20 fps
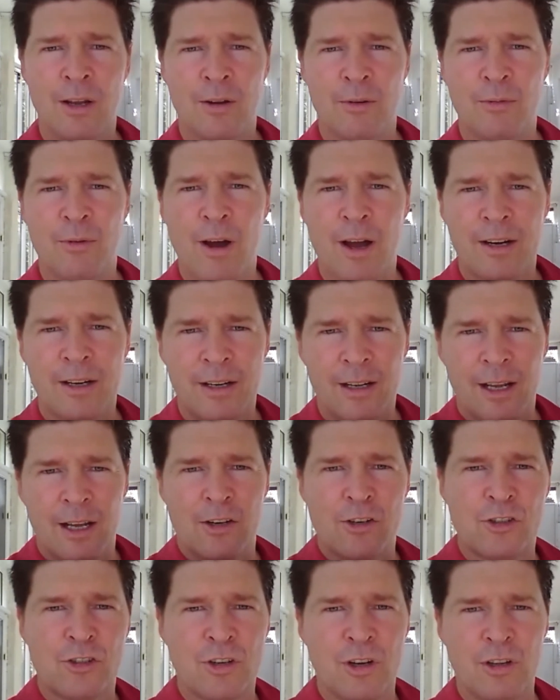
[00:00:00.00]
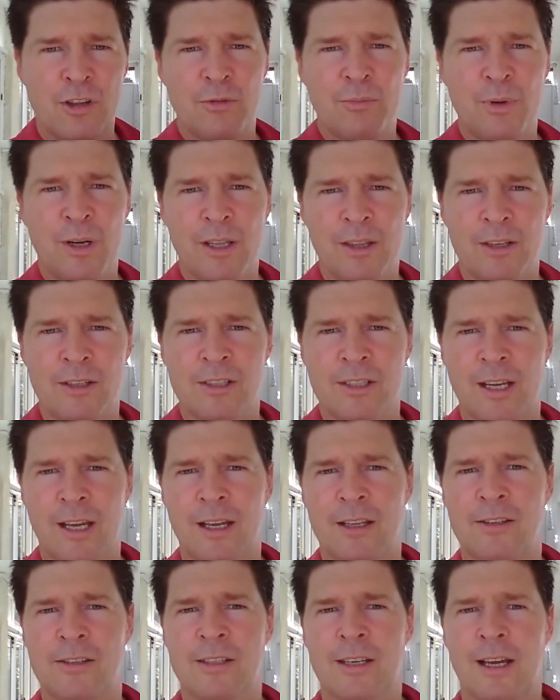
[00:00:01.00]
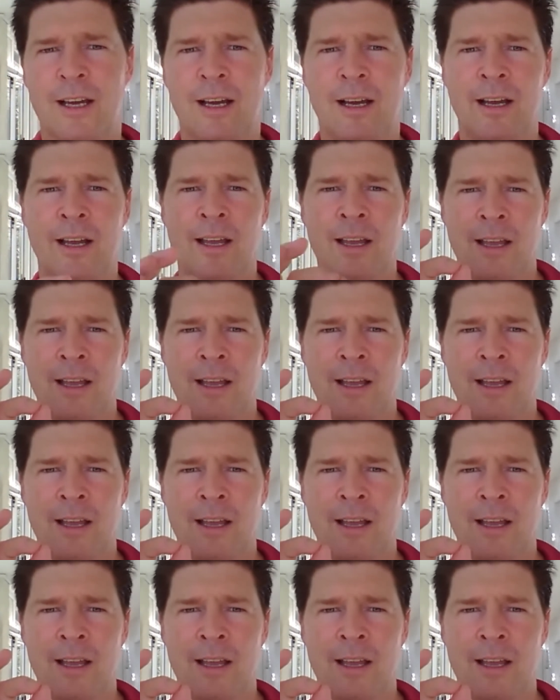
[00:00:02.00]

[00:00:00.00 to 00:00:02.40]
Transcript: write it out, show them where the sounds are,